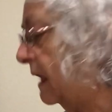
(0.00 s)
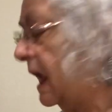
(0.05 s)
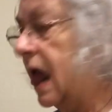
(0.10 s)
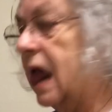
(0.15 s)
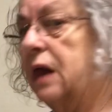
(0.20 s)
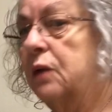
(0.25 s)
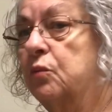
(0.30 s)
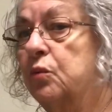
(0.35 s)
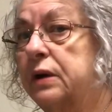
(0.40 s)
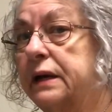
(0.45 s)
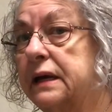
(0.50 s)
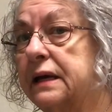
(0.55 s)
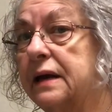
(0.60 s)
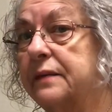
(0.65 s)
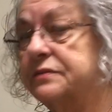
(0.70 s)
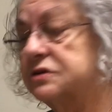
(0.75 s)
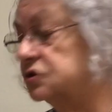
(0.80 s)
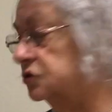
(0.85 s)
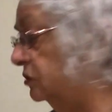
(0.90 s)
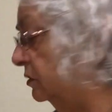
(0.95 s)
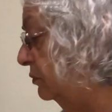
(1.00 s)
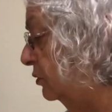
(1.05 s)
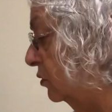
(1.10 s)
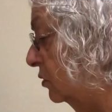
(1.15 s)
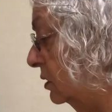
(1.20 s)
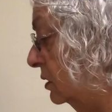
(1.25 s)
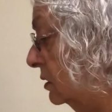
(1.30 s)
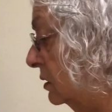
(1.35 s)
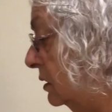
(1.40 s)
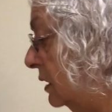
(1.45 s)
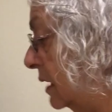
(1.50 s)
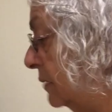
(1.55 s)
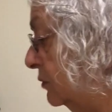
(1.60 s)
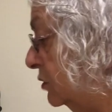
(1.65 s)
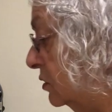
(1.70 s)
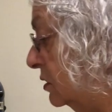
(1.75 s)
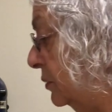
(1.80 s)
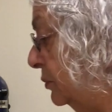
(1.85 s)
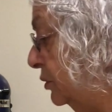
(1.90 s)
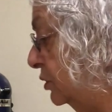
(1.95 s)
And when it comes to a boil, I'm
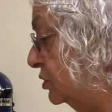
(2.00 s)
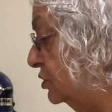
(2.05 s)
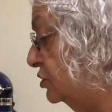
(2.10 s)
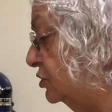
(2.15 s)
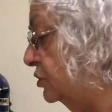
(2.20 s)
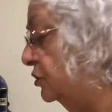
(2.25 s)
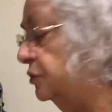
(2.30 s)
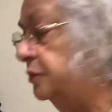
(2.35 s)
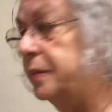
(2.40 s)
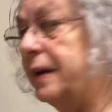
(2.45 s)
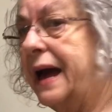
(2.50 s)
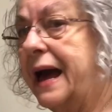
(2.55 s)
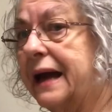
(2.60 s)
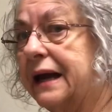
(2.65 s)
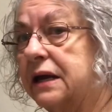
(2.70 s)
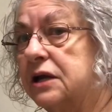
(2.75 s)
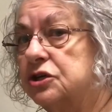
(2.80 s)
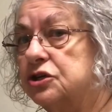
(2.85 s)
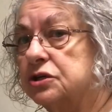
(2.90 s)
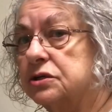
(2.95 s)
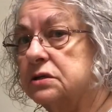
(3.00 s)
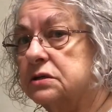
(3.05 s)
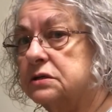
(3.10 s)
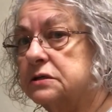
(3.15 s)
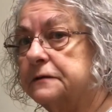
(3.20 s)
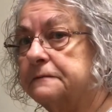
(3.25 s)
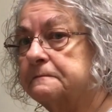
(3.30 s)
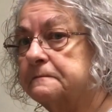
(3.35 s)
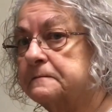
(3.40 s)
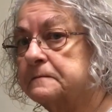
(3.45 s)
going to put 2 packages